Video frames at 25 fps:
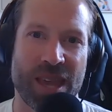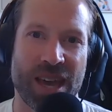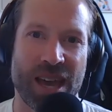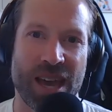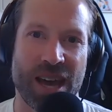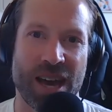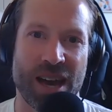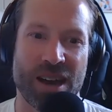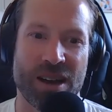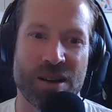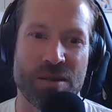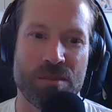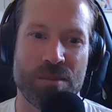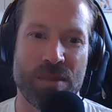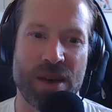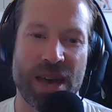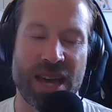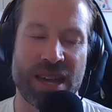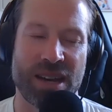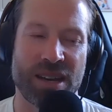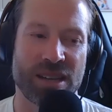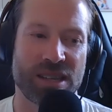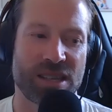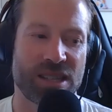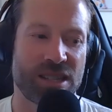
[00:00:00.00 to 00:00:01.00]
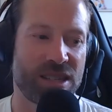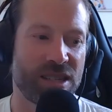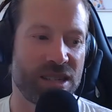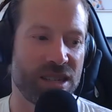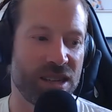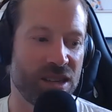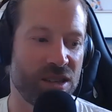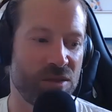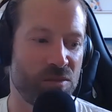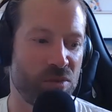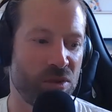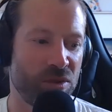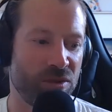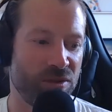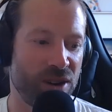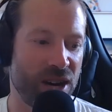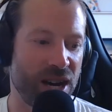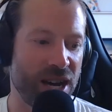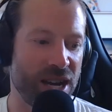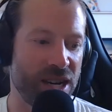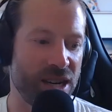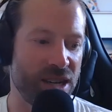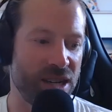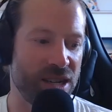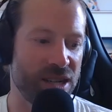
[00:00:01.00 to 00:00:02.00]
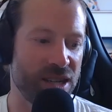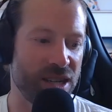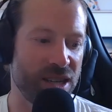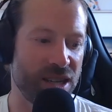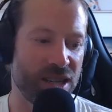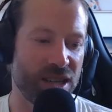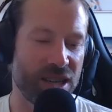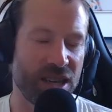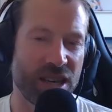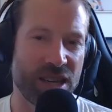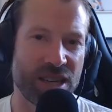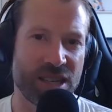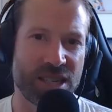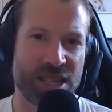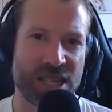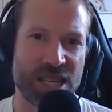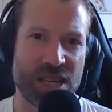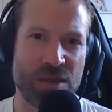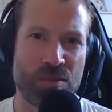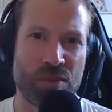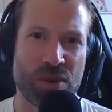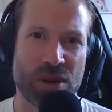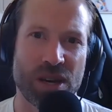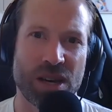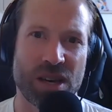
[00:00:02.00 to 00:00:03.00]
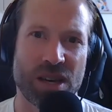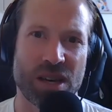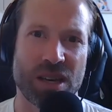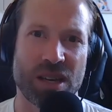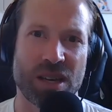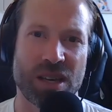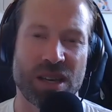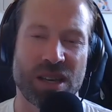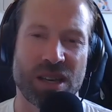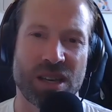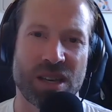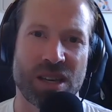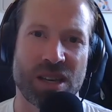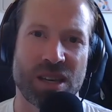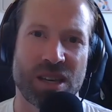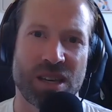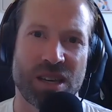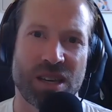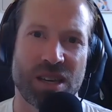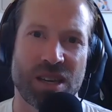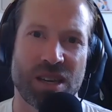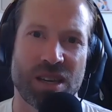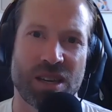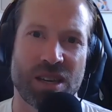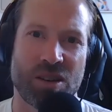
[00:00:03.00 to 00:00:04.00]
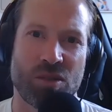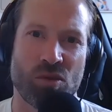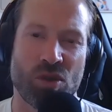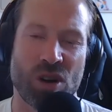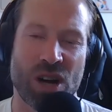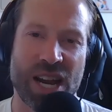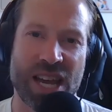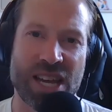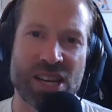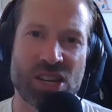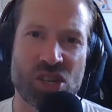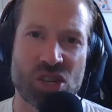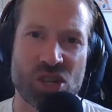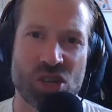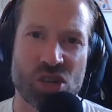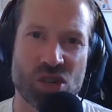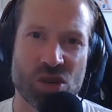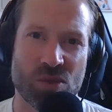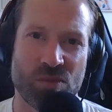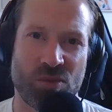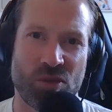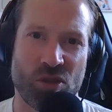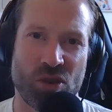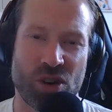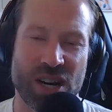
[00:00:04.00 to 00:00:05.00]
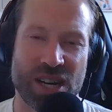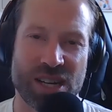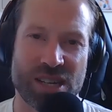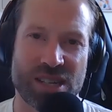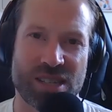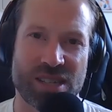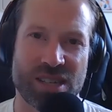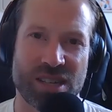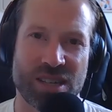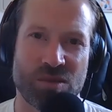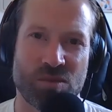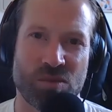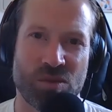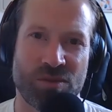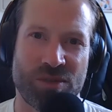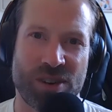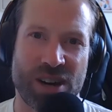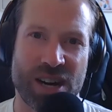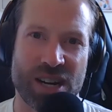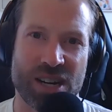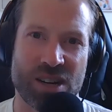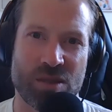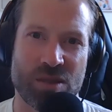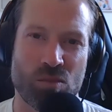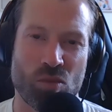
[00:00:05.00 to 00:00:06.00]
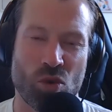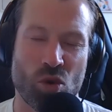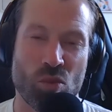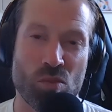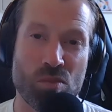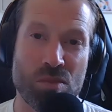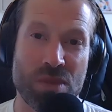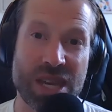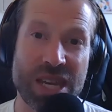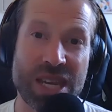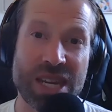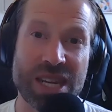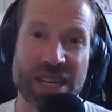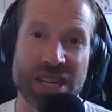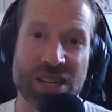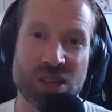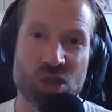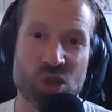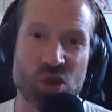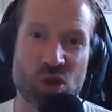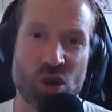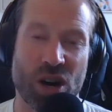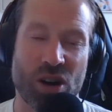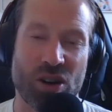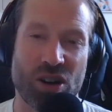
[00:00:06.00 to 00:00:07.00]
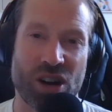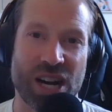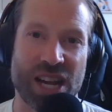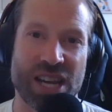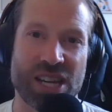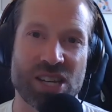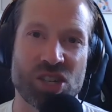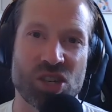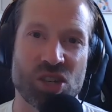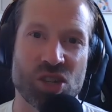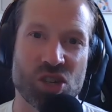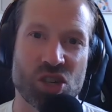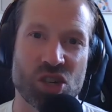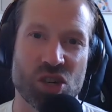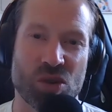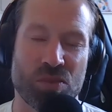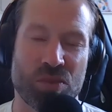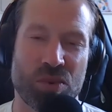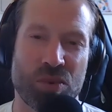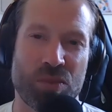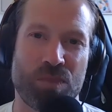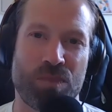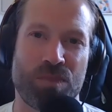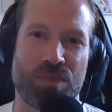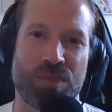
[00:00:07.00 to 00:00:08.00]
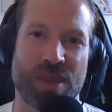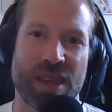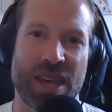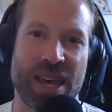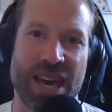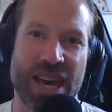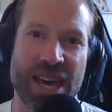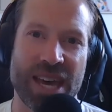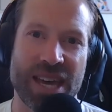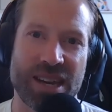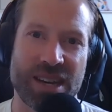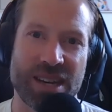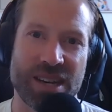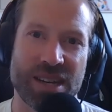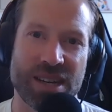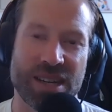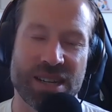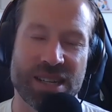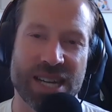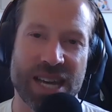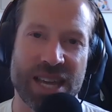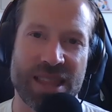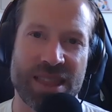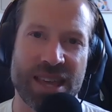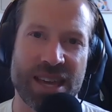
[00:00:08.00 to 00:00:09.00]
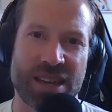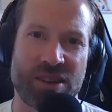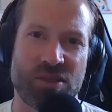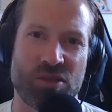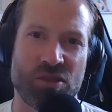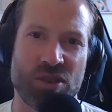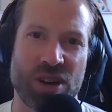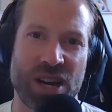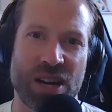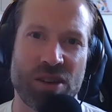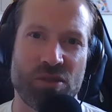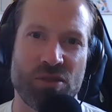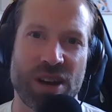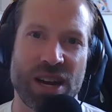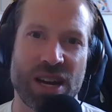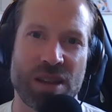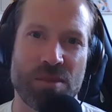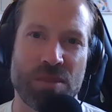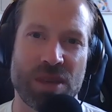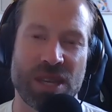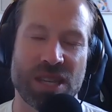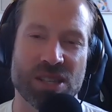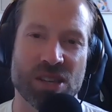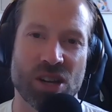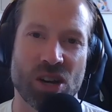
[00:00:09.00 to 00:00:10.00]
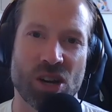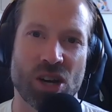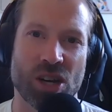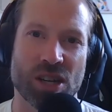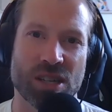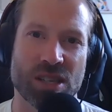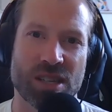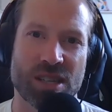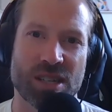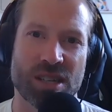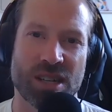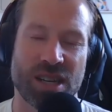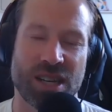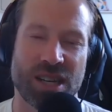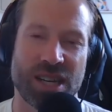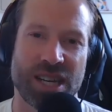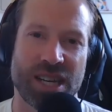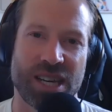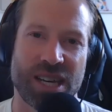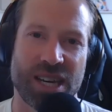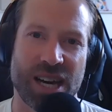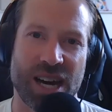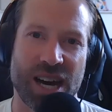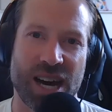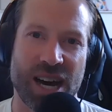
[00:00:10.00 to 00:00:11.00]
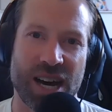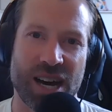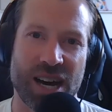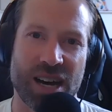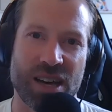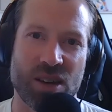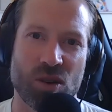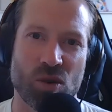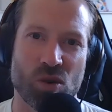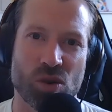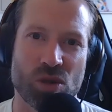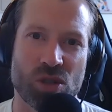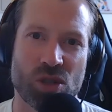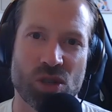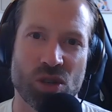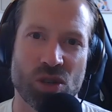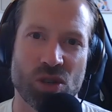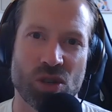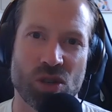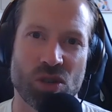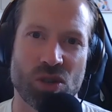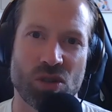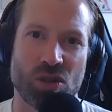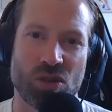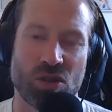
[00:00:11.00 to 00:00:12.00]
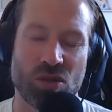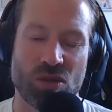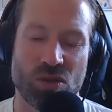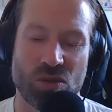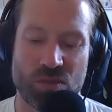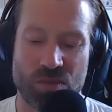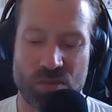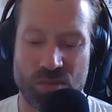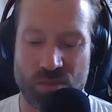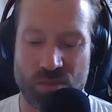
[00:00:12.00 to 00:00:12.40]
um, and it's it provided a, a deeper relationship for us. It provided more meaning to our relationship, and and that really really means a lot. I also